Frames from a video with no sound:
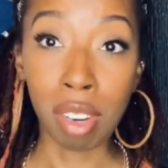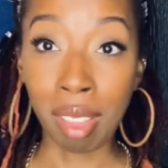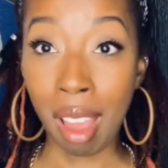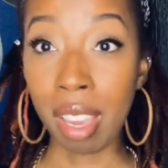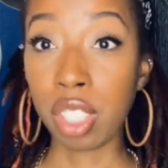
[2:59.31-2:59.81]

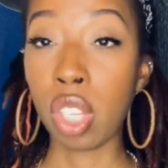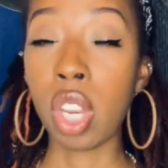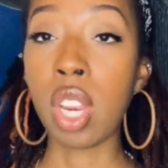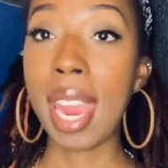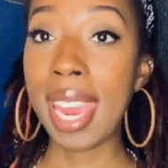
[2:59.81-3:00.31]
locks
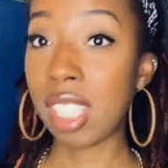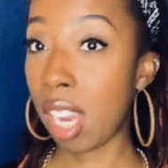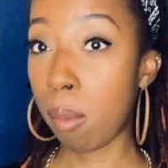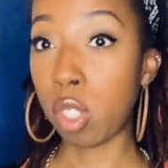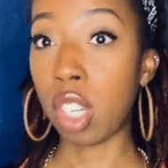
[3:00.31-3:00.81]
and
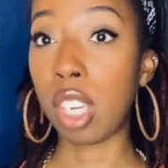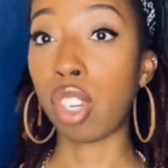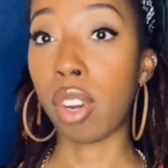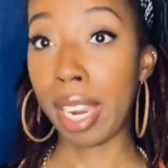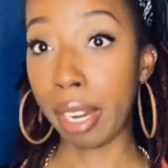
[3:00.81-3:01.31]
damaging
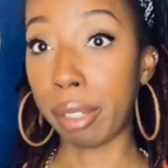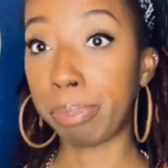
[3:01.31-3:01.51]
your hair.